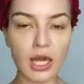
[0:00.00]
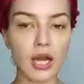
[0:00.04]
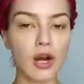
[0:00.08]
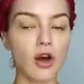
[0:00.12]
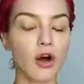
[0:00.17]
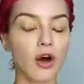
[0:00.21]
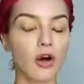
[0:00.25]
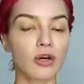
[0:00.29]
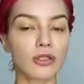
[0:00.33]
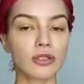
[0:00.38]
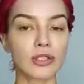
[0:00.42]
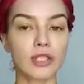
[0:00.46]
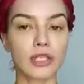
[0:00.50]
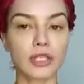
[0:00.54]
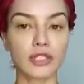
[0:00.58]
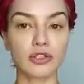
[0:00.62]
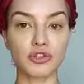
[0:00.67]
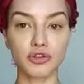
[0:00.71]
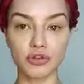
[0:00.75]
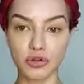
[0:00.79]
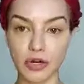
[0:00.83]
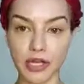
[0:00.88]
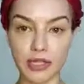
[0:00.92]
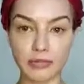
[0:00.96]
on the
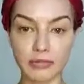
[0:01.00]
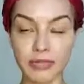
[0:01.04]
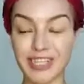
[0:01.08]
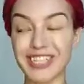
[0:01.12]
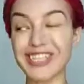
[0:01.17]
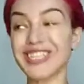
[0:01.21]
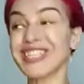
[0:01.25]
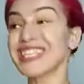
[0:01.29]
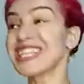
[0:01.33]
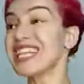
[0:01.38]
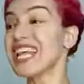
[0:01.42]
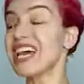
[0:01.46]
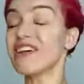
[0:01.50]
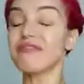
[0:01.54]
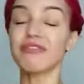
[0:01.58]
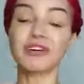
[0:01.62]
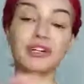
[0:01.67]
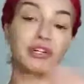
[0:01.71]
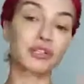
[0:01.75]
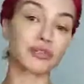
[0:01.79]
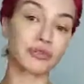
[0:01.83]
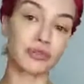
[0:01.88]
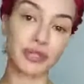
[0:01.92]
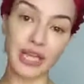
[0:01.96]
treadmill. Never
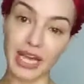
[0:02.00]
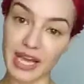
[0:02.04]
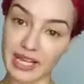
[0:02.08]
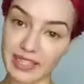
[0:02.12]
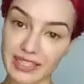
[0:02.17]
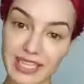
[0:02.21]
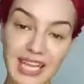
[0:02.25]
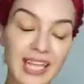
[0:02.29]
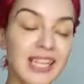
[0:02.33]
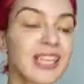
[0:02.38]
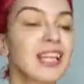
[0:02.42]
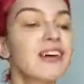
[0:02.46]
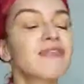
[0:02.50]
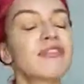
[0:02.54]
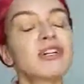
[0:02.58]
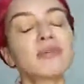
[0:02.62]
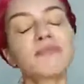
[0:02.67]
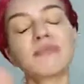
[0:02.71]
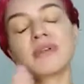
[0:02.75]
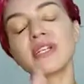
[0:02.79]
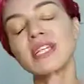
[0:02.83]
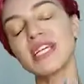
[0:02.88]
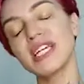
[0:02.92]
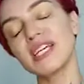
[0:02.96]
do that. And
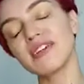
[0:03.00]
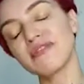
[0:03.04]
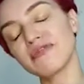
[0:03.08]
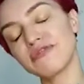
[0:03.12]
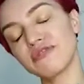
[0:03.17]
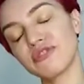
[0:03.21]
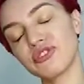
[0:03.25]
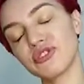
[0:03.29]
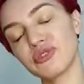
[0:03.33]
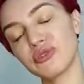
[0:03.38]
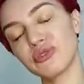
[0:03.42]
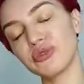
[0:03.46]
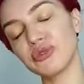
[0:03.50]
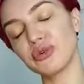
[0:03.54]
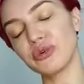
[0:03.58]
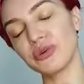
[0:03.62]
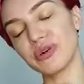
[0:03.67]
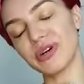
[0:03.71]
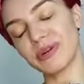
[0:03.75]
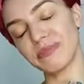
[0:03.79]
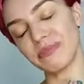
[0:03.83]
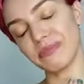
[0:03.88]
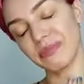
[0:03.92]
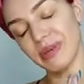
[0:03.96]
never believe
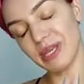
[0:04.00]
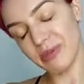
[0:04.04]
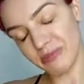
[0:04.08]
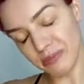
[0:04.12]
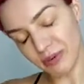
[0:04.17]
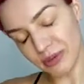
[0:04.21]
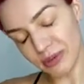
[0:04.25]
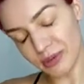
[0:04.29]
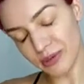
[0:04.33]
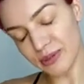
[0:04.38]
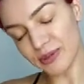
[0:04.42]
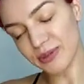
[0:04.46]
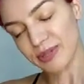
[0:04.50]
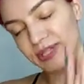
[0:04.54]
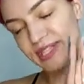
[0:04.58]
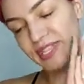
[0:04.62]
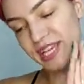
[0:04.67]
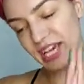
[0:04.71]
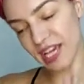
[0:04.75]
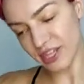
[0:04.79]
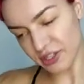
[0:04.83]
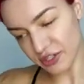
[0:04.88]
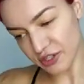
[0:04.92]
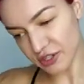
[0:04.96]
to people who
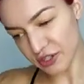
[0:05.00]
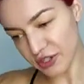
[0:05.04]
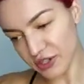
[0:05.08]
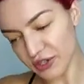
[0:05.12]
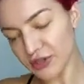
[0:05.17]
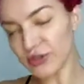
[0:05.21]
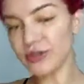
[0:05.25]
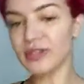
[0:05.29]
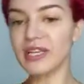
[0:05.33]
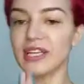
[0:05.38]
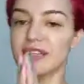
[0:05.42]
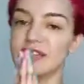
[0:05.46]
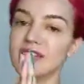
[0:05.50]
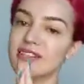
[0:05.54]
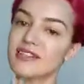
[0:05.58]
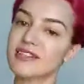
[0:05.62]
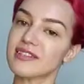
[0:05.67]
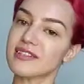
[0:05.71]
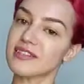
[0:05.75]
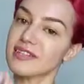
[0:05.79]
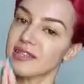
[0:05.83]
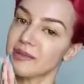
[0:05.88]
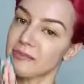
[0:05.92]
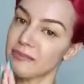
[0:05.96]
say to you that this
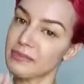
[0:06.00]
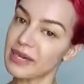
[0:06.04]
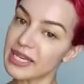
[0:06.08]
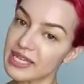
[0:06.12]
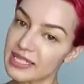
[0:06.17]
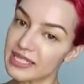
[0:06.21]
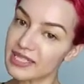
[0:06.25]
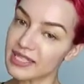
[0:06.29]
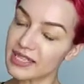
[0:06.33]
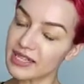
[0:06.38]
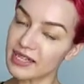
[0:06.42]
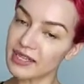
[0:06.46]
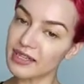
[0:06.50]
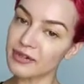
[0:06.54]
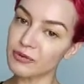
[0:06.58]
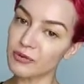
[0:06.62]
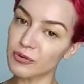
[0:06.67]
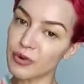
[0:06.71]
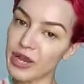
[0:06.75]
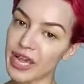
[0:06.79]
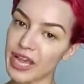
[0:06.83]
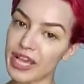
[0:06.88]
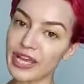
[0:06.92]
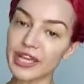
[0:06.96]
is an amazing
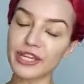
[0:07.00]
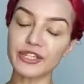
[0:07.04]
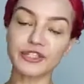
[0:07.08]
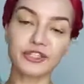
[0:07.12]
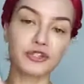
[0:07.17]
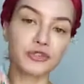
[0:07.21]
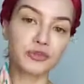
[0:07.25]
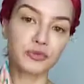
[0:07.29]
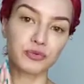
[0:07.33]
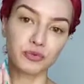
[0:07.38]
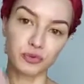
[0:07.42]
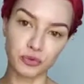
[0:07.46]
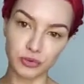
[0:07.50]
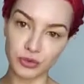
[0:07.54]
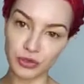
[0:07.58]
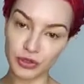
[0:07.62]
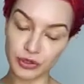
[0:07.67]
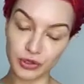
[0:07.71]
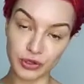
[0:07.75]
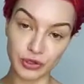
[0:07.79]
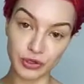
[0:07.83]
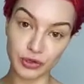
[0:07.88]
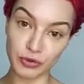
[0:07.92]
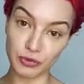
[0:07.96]
way to
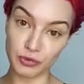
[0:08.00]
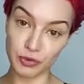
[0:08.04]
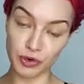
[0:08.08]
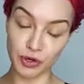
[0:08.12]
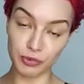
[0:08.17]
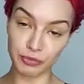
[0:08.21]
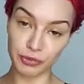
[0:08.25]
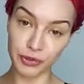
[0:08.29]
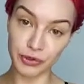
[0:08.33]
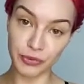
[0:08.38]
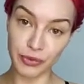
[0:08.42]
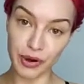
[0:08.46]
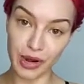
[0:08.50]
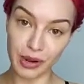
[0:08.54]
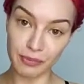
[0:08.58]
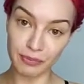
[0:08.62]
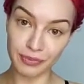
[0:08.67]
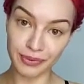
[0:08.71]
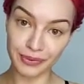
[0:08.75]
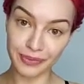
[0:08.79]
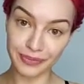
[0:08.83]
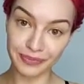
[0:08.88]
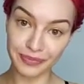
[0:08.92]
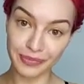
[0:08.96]
warm you up.